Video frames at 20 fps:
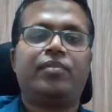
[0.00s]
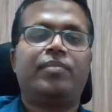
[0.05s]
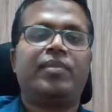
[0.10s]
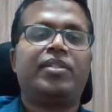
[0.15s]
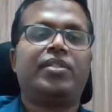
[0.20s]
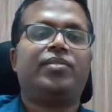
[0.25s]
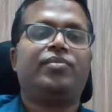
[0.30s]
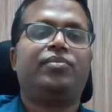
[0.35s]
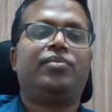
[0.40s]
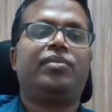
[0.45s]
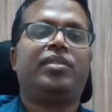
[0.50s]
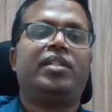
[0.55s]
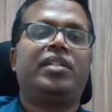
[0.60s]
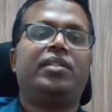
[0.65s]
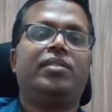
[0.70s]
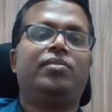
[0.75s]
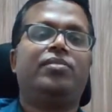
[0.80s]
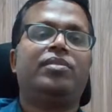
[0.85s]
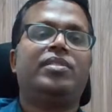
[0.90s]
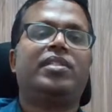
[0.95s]
But if you are
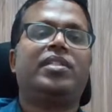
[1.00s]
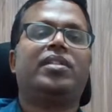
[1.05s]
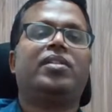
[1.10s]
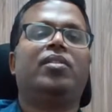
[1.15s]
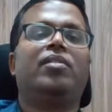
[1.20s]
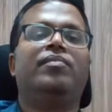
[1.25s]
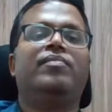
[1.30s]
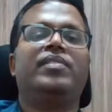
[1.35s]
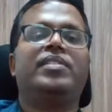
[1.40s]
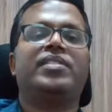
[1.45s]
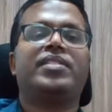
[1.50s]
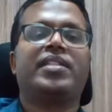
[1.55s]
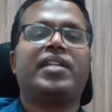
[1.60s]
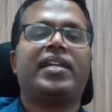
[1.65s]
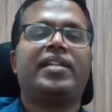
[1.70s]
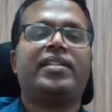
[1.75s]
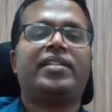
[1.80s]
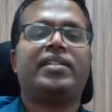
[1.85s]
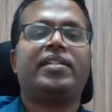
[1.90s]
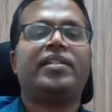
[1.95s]
using
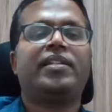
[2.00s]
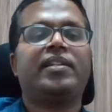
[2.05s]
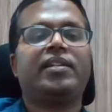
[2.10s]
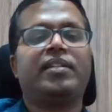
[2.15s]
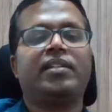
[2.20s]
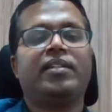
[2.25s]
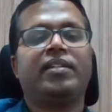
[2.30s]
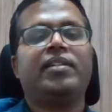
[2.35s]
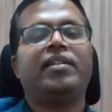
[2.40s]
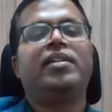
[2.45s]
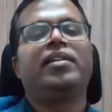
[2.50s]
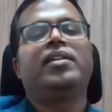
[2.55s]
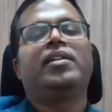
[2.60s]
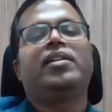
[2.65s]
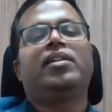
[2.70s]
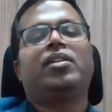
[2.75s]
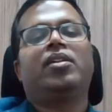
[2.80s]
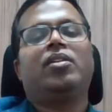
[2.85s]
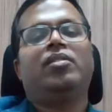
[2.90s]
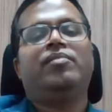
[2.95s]
clomfencitrin and
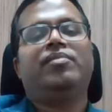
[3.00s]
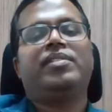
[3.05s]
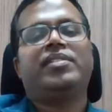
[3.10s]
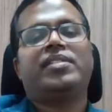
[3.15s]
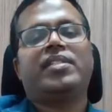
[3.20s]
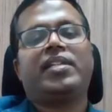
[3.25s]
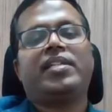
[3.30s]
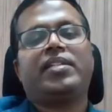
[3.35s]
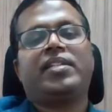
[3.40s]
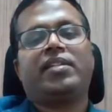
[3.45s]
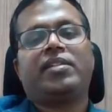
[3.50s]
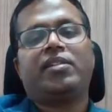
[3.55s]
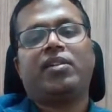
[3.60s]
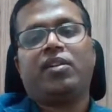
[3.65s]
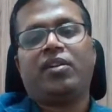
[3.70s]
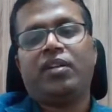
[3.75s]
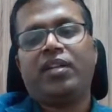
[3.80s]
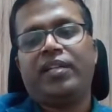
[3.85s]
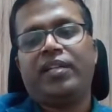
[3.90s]
clomfencitrin or